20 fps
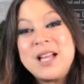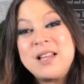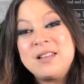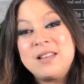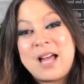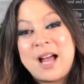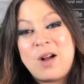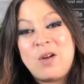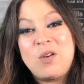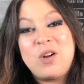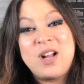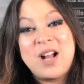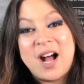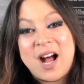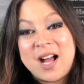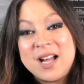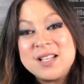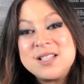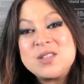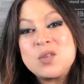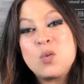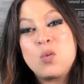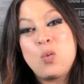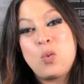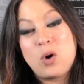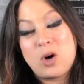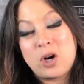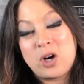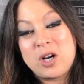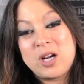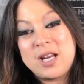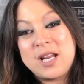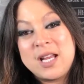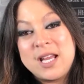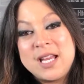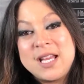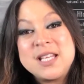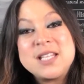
allow God's Word